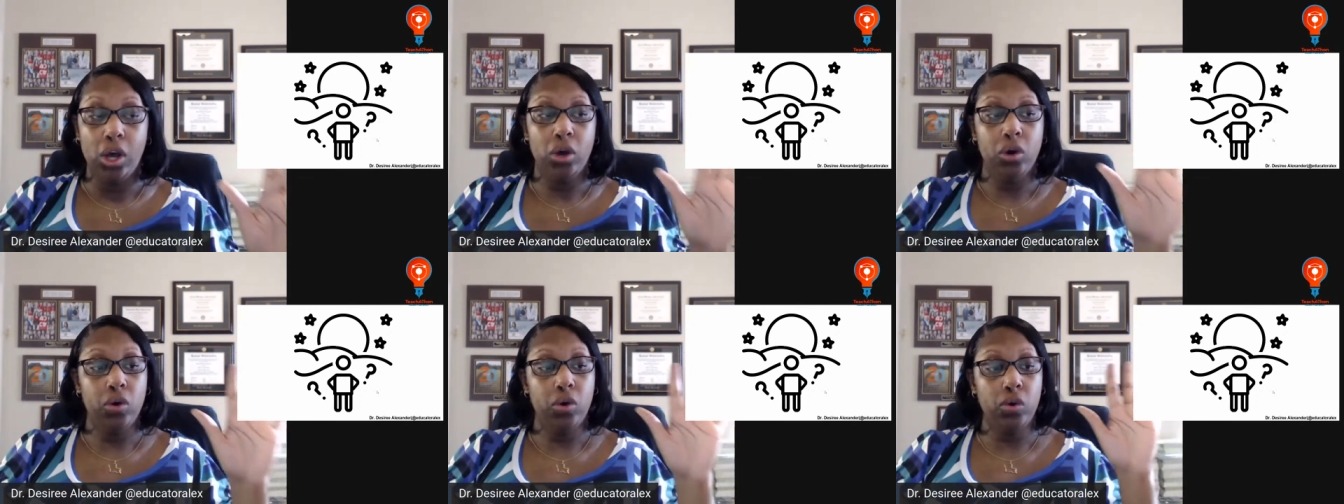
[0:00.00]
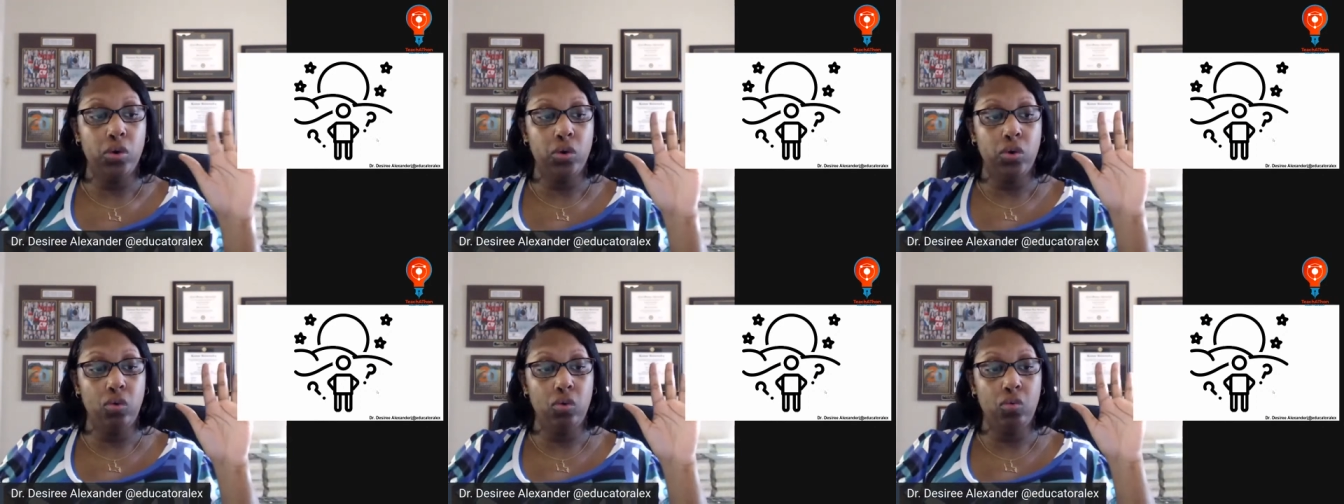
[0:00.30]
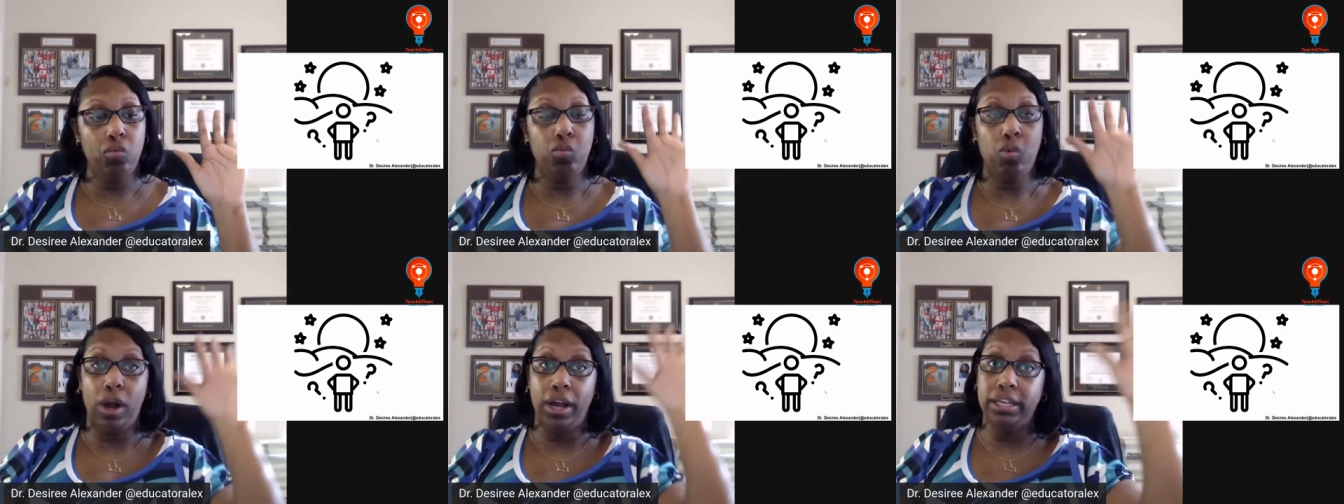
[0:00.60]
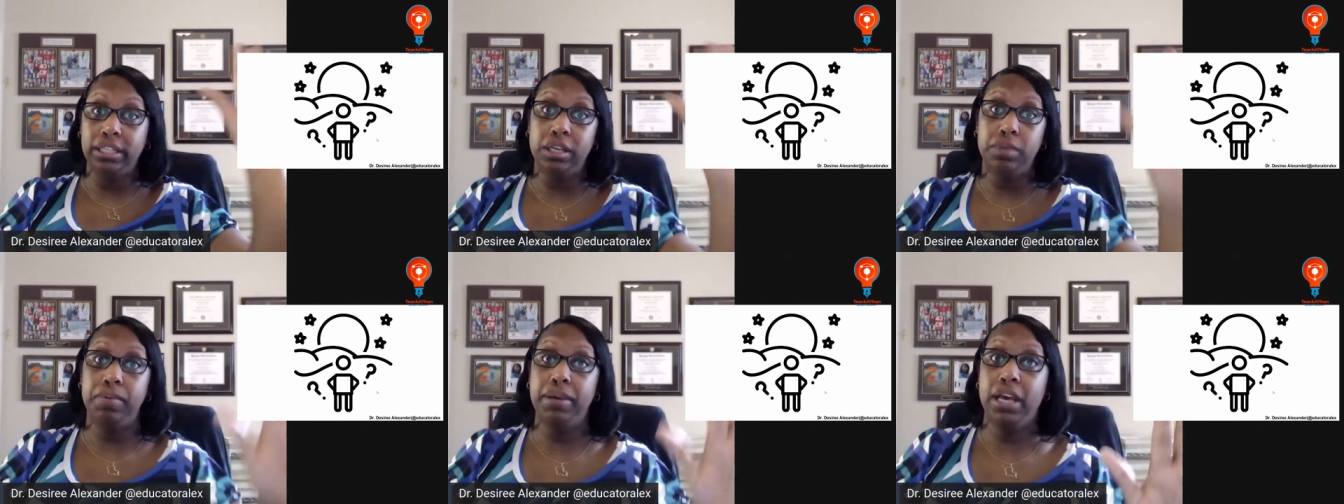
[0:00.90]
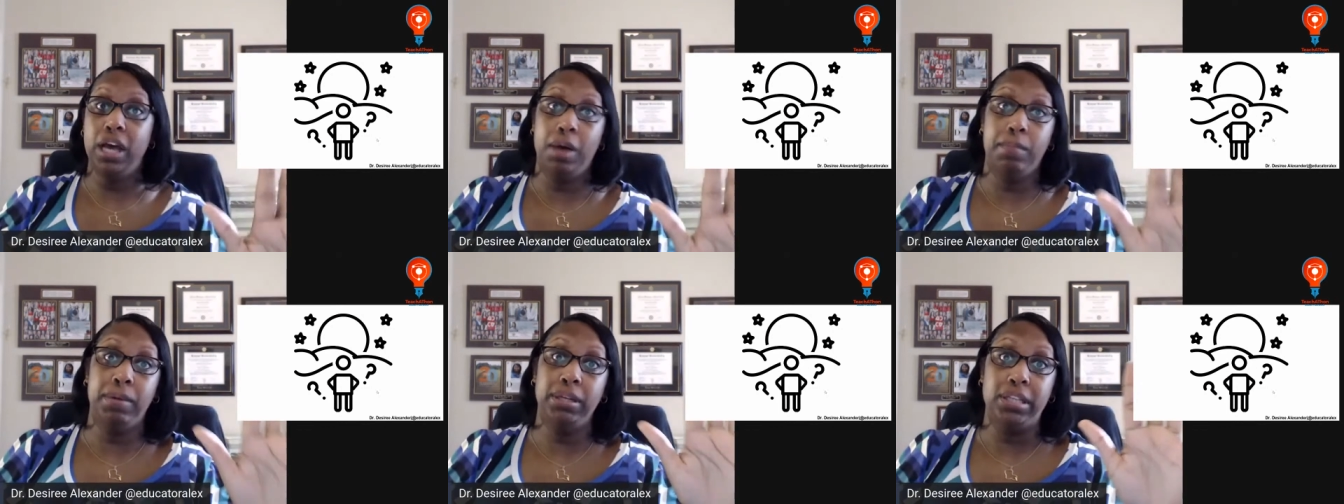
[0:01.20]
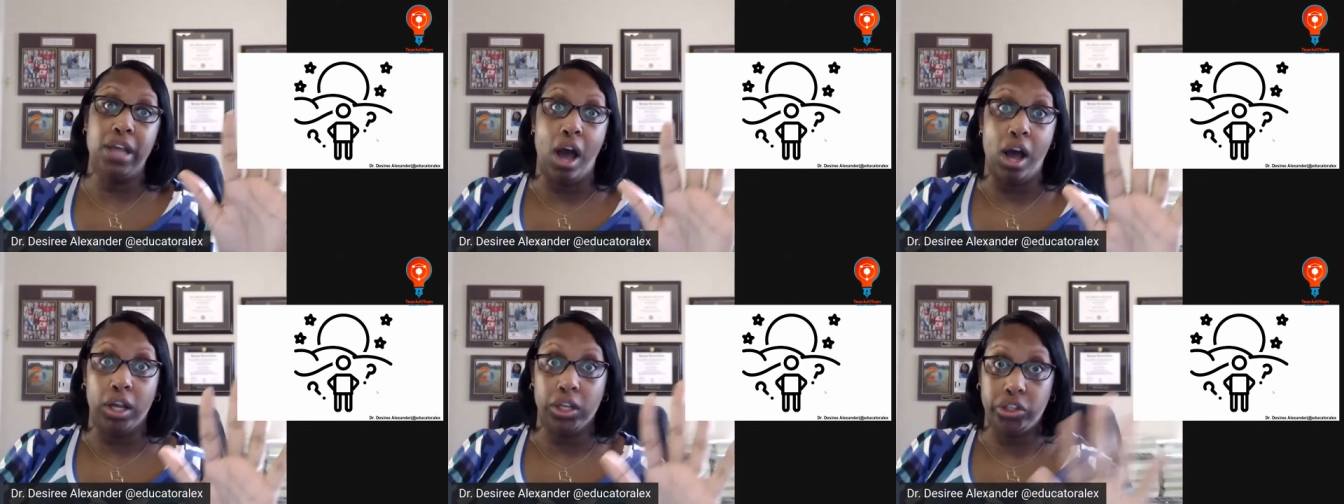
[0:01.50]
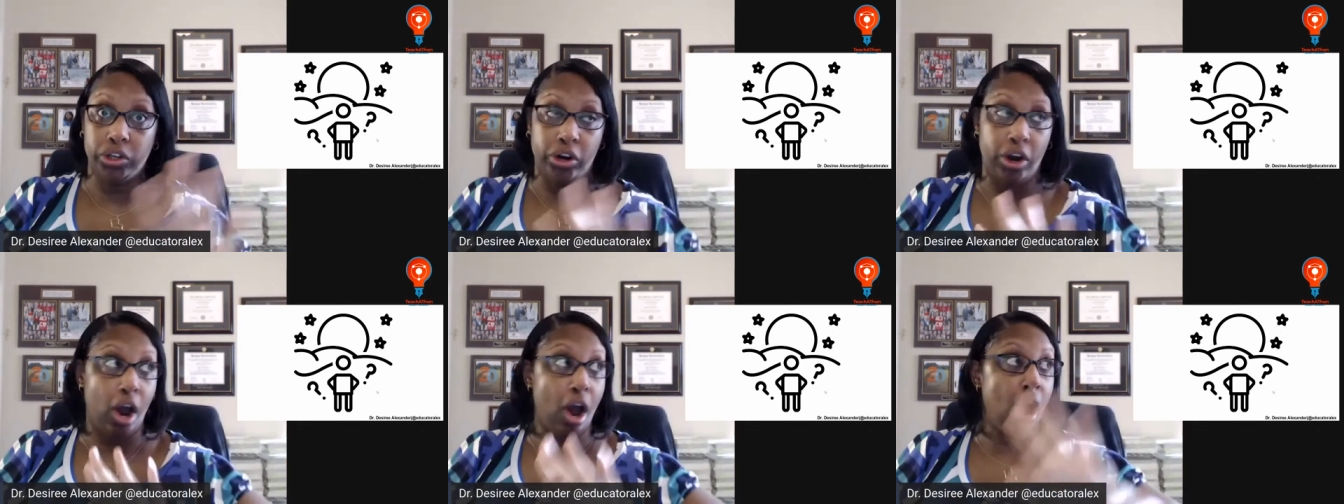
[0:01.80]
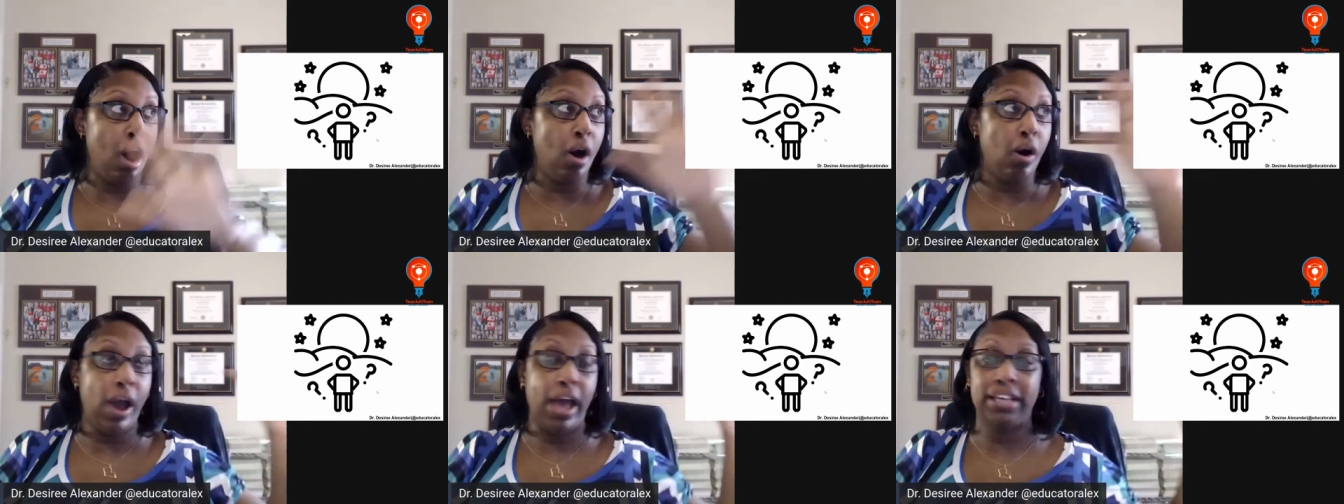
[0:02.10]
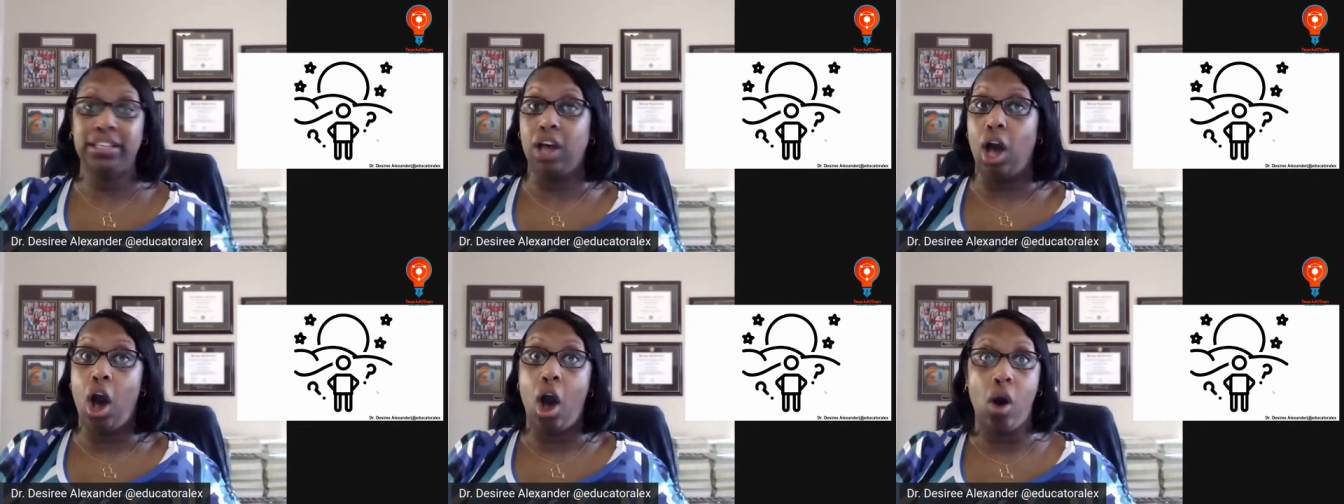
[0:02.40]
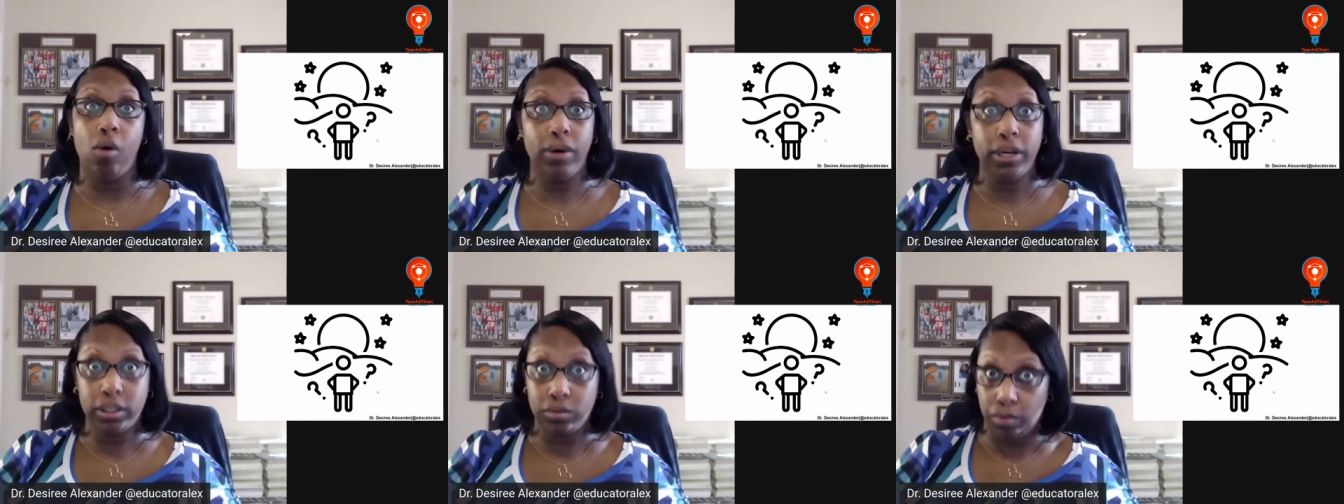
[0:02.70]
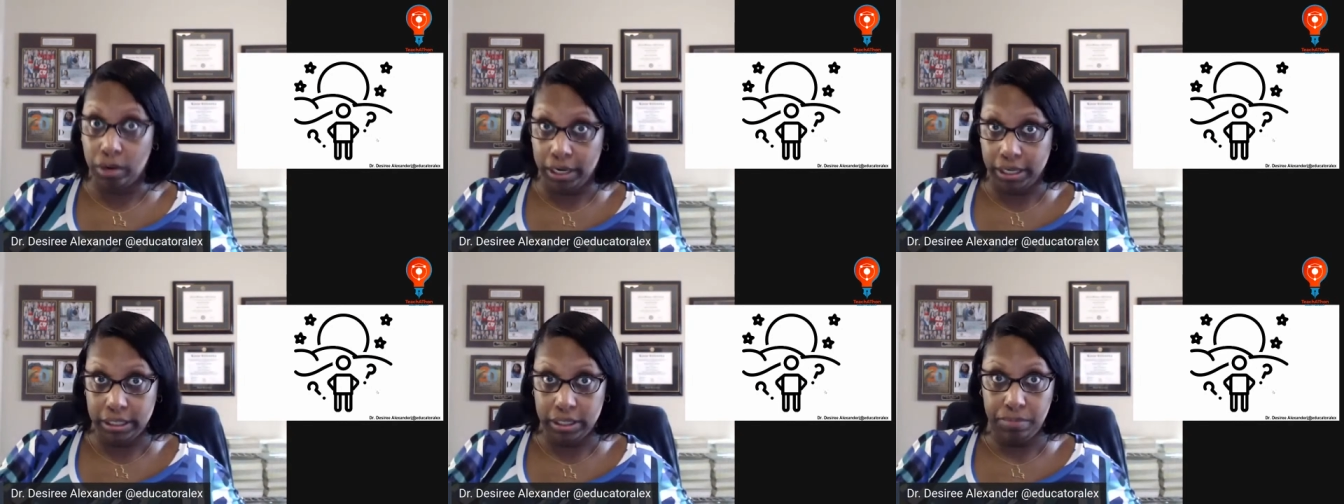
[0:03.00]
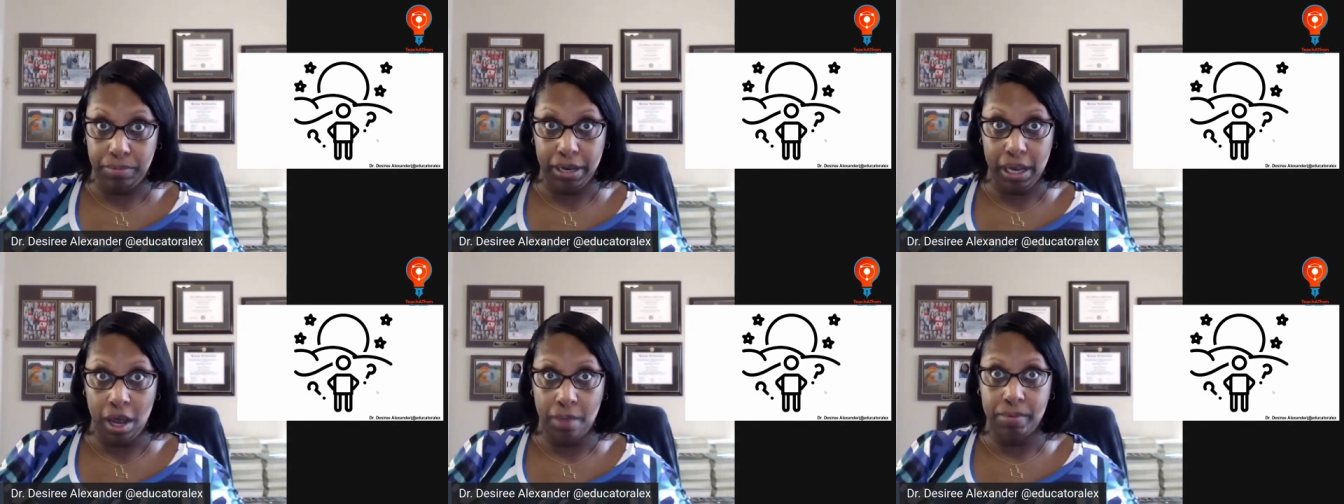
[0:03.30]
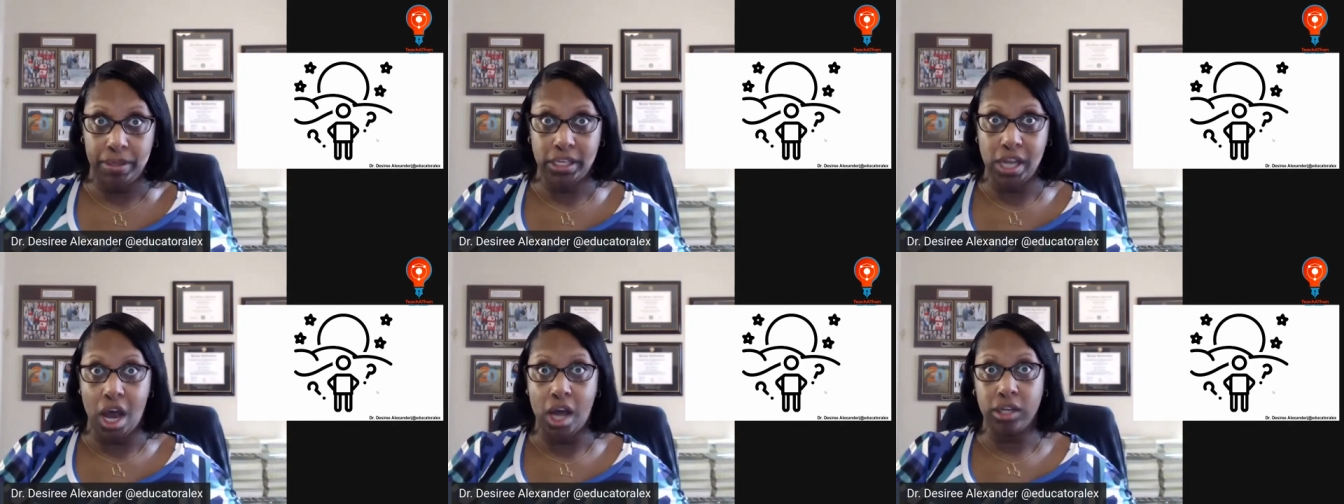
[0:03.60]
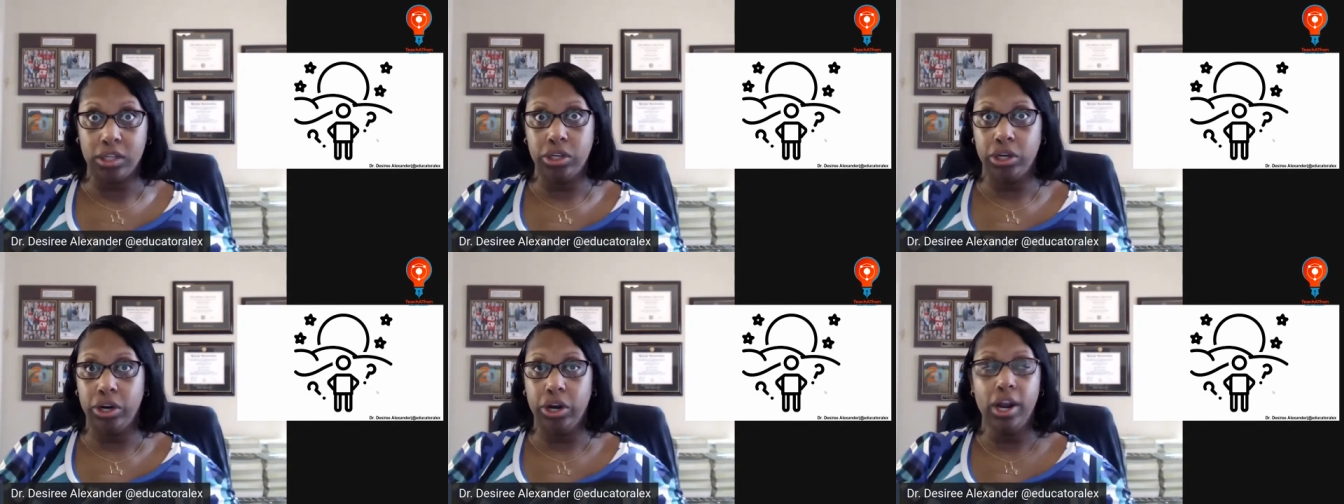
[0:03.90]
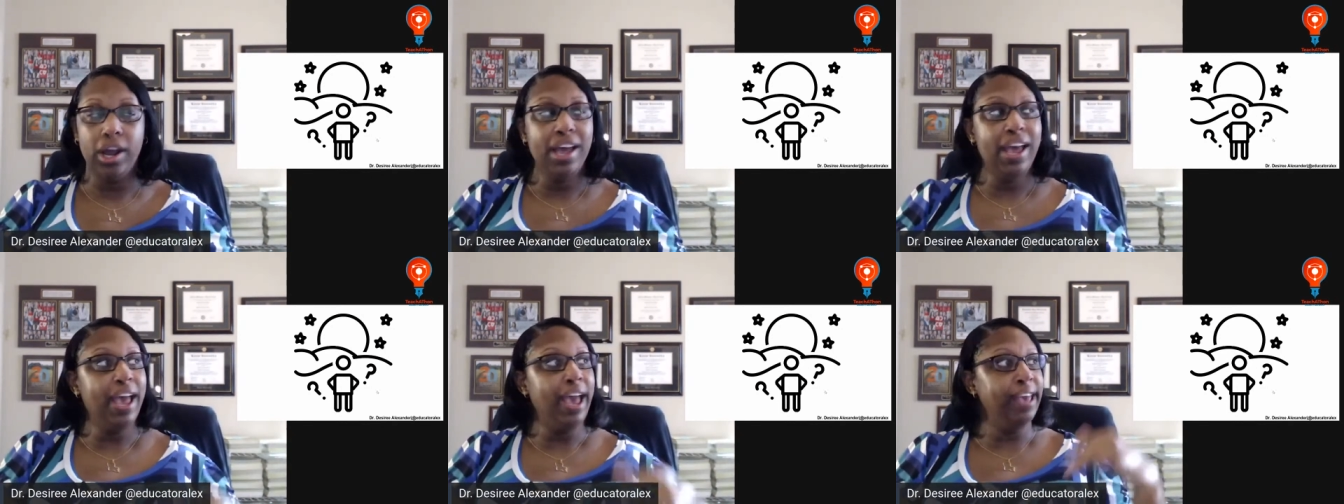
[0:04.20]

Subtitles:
who wanted to become a doctor, has always wanted to become a doctor.